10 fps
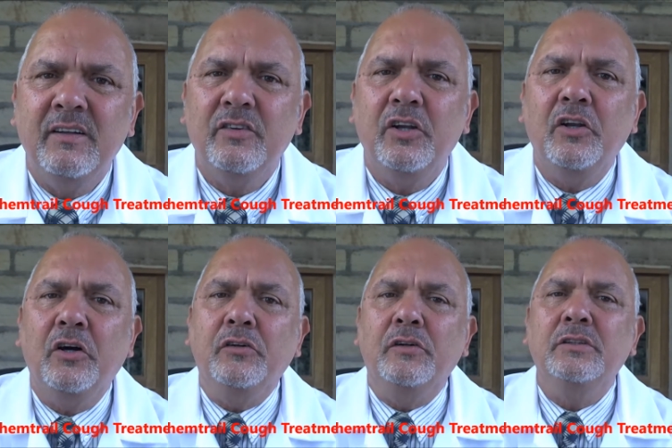the
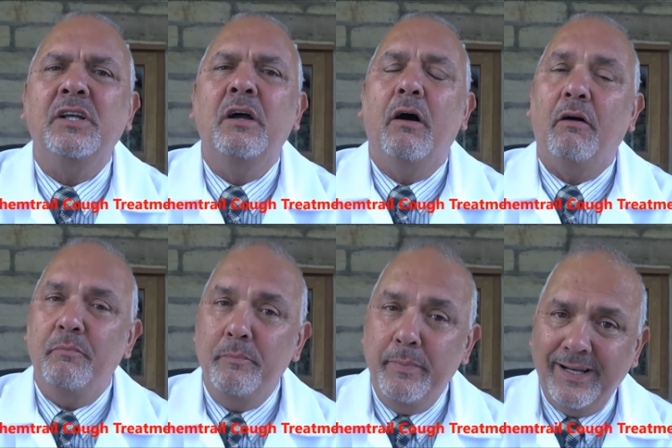lungs of
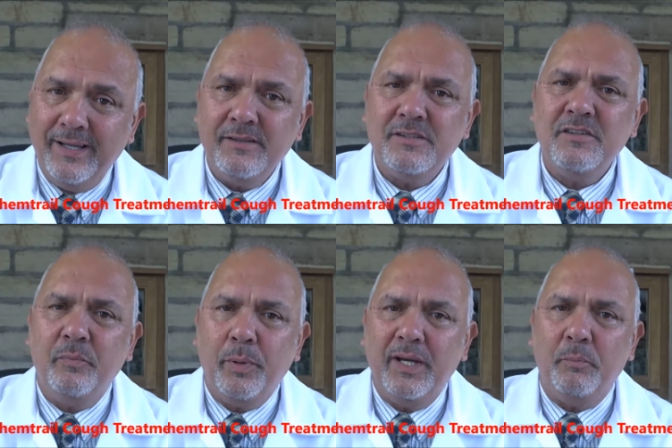millions of
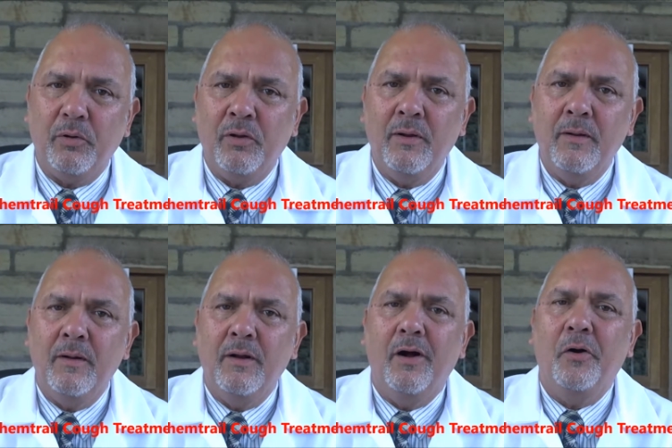people
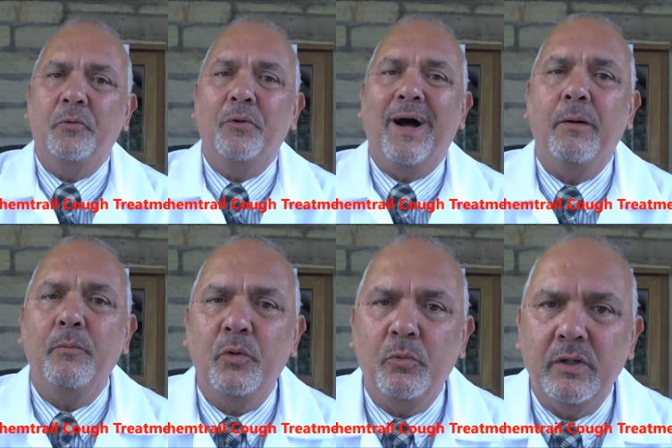
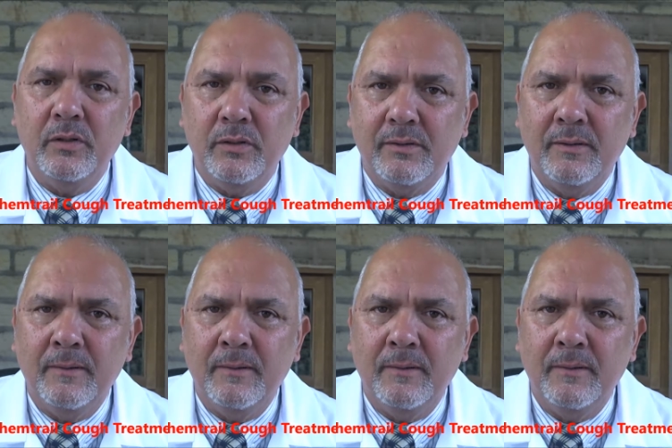around the world.